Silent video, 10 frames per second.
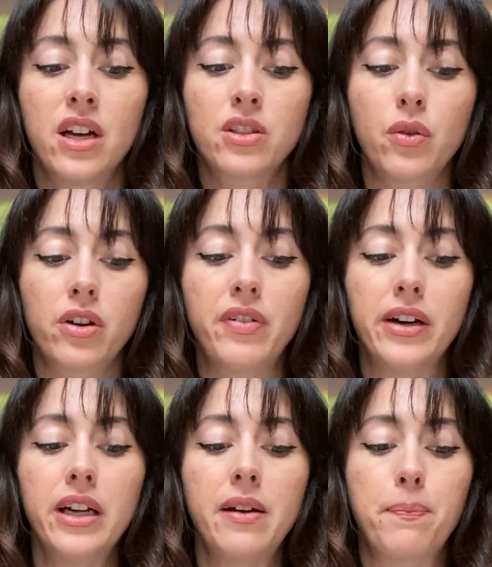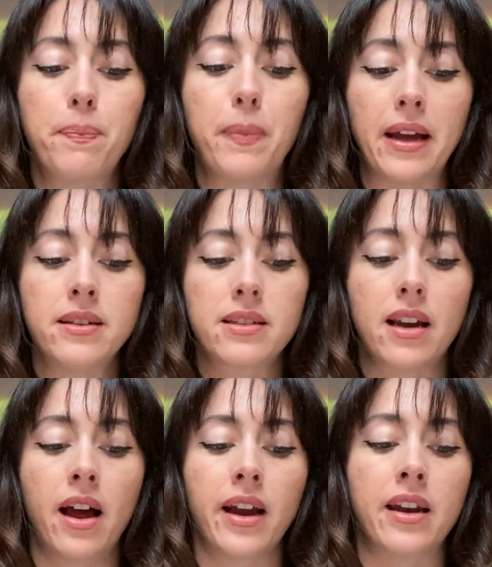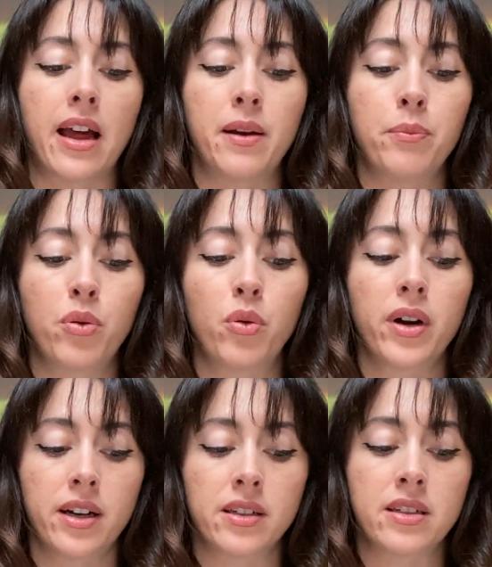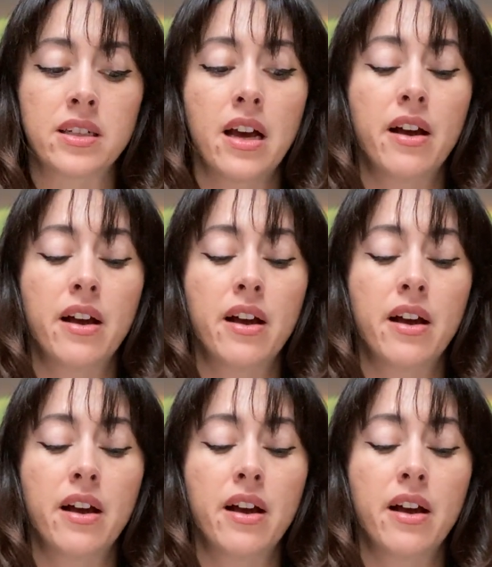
So they're very baseline and important